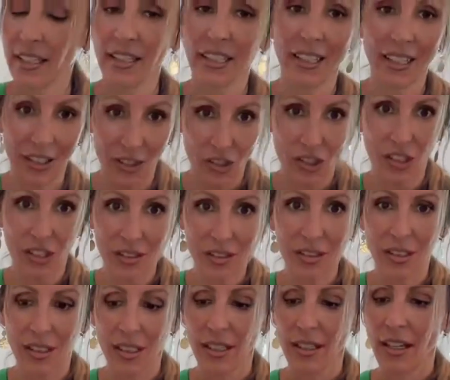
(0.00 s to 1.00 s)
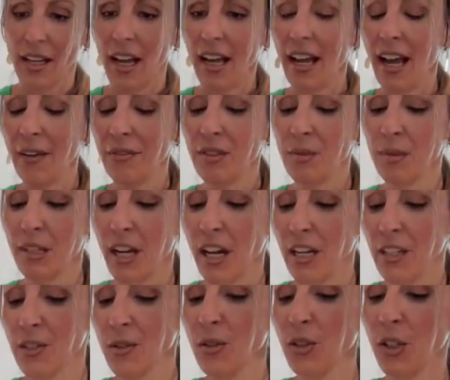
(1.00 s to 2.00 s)
in the kitchen. I have to be
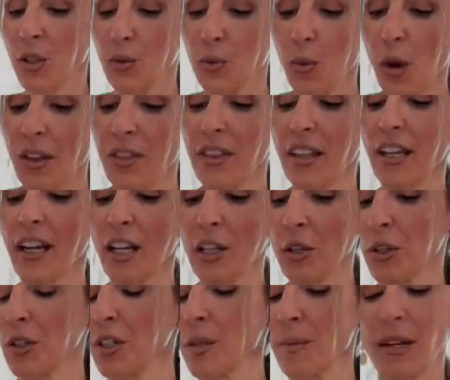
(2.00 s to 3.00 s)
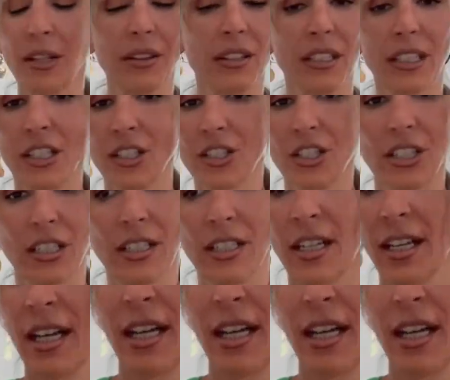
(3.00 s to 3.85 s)
honest with you. One thing I learned about the kitchen